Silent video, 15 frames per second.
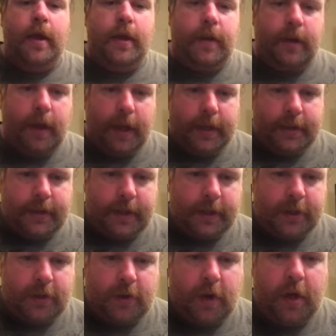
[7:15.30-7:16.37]
lets a
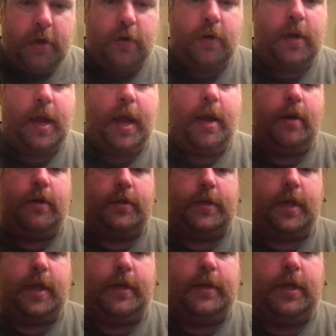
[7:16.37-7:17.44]
stranger in the house
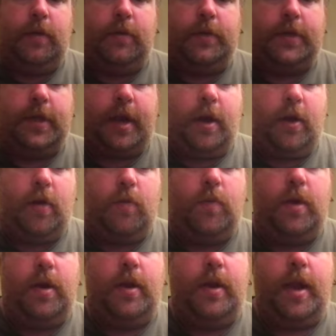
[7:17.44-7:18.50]
as he was scared
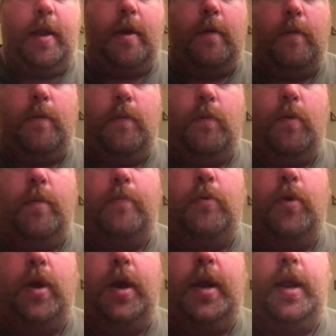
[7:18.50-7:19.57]
when they were
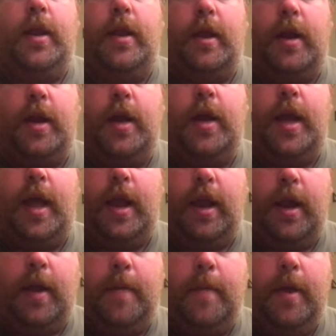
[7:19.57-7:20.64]
pointing the gun at
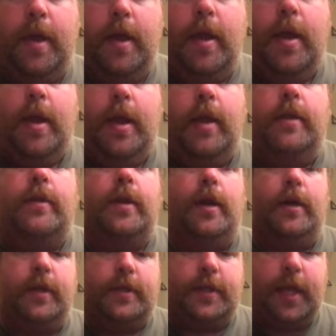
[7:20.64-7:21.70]
him. And
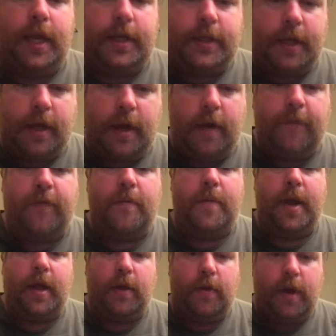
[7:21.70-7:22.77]
Douglas takes the gun from
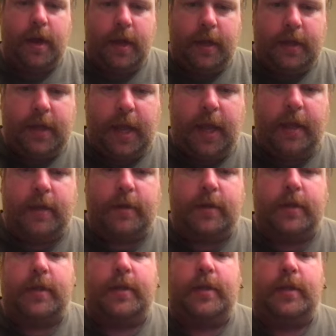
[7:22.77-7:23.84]
Mallory and
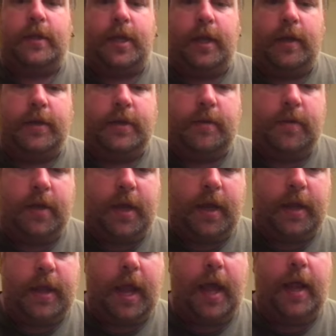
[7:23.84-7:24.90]
tells him to
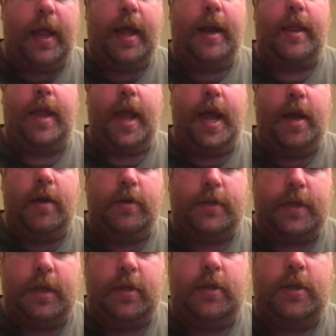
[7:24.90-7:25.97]
get the hell out of the house
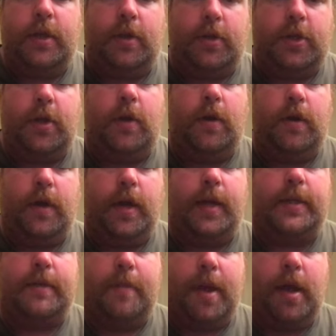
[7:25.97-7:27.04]
until Cheryl
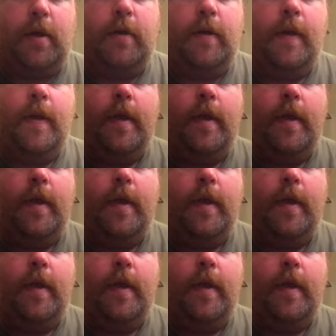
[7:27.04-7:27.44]
knocks him out.